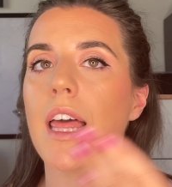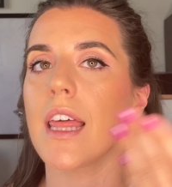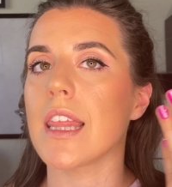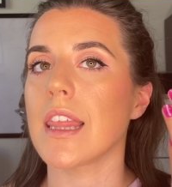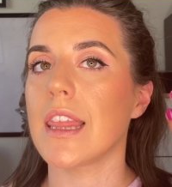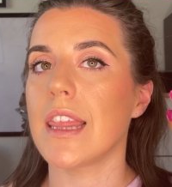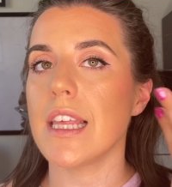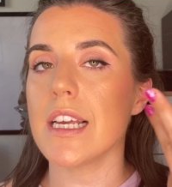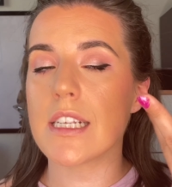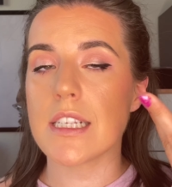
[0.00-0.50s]

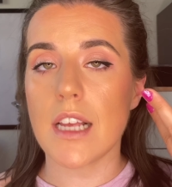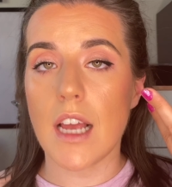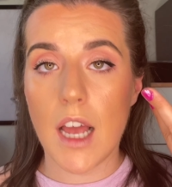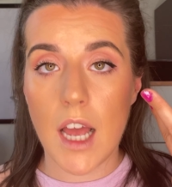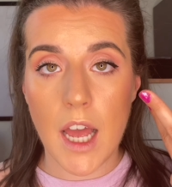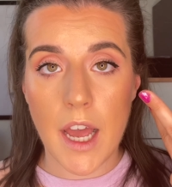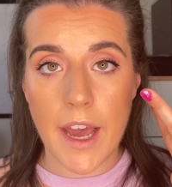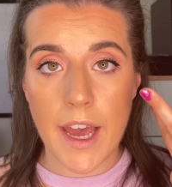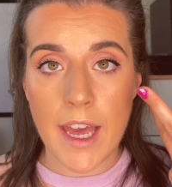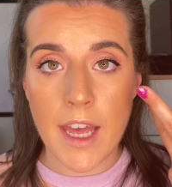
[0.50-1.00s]
This
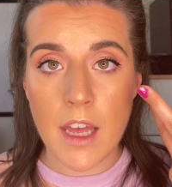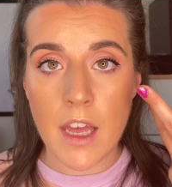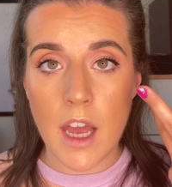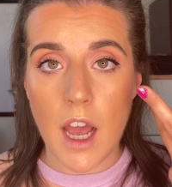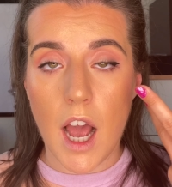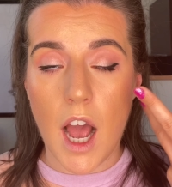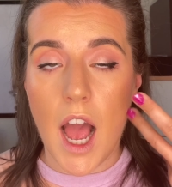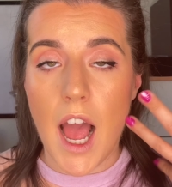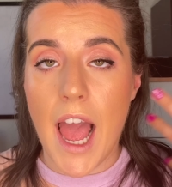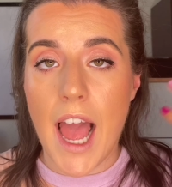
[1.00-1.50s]
eye,
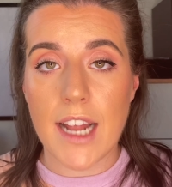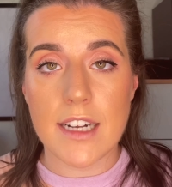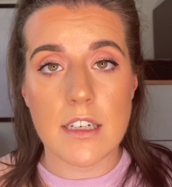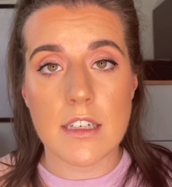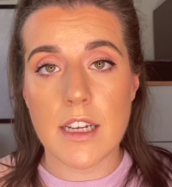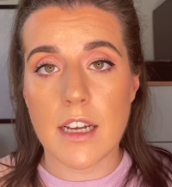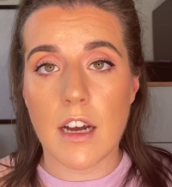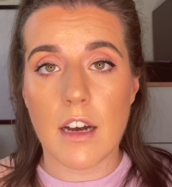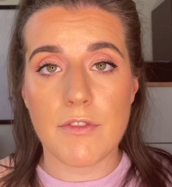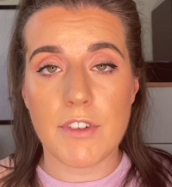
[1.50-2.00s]
I had to
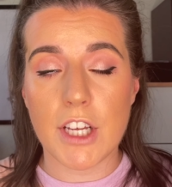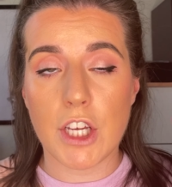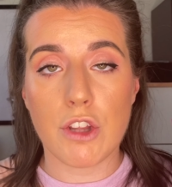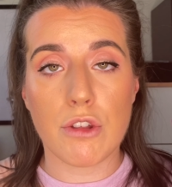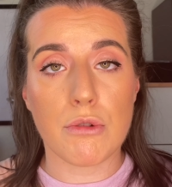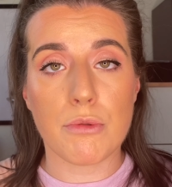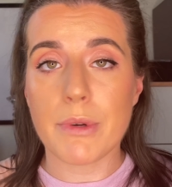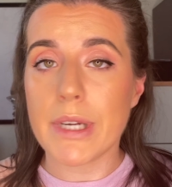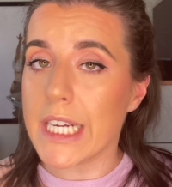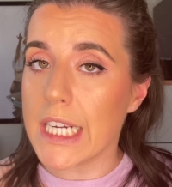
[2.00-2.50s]
take off like
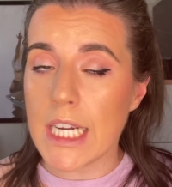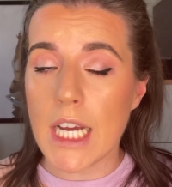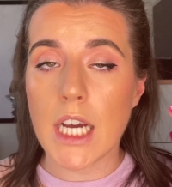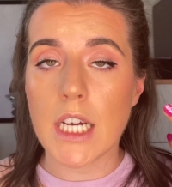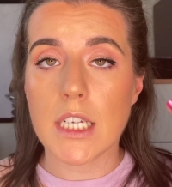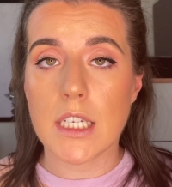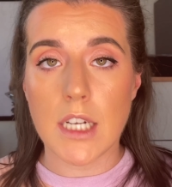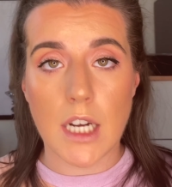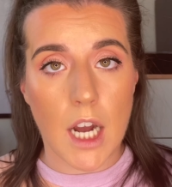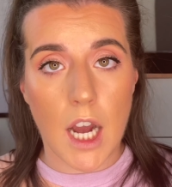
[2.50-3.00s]
three
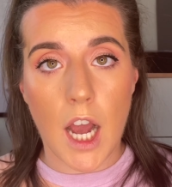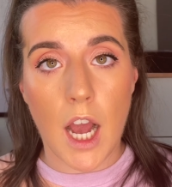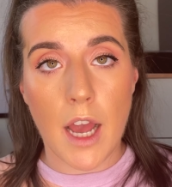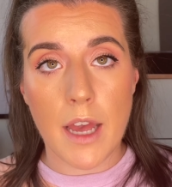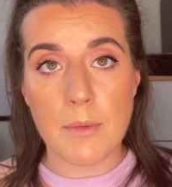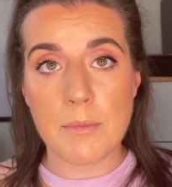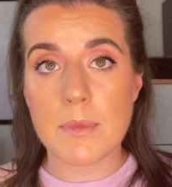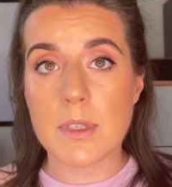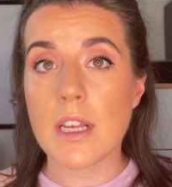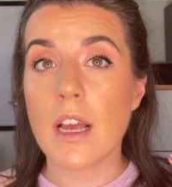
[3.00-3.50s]

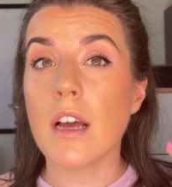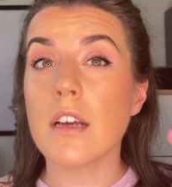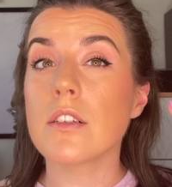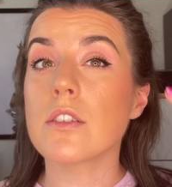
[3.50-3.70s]
times.